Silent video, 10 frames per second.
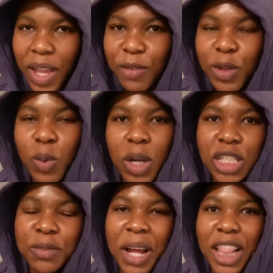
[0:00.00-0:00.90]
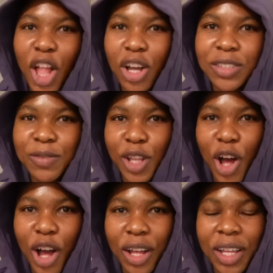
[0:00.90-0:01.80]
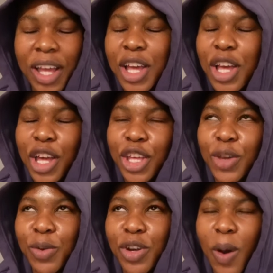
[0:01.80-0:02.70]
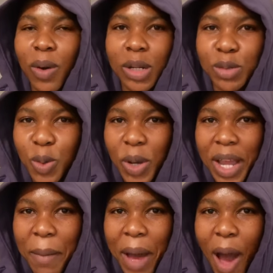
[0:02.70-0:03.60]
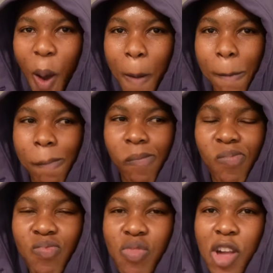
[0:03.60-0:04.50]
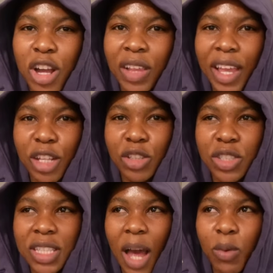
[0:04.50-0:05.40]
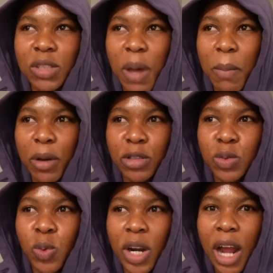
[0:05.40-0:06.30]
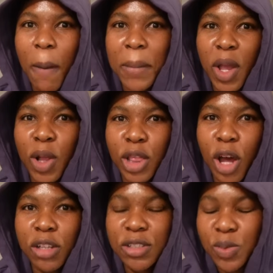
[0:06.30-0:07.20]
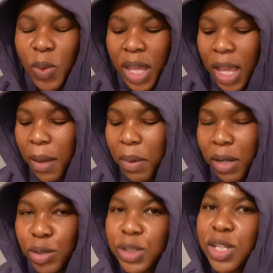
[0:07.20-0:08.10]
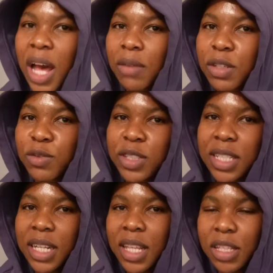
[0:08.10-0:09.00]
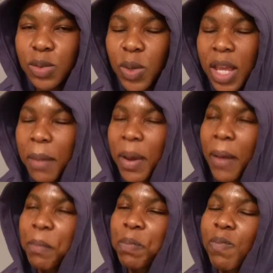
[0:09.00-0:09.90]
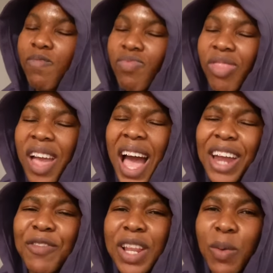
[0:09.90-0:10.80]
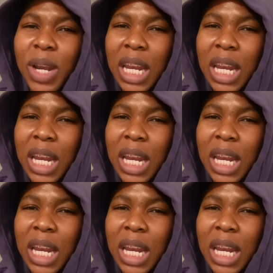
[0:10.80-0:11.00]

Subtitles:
If you watched my last vlog, you would know what I'm talking about. Cause that was my post-workout meal last week, but I was meant to have it for dinner this week, but I didn't really want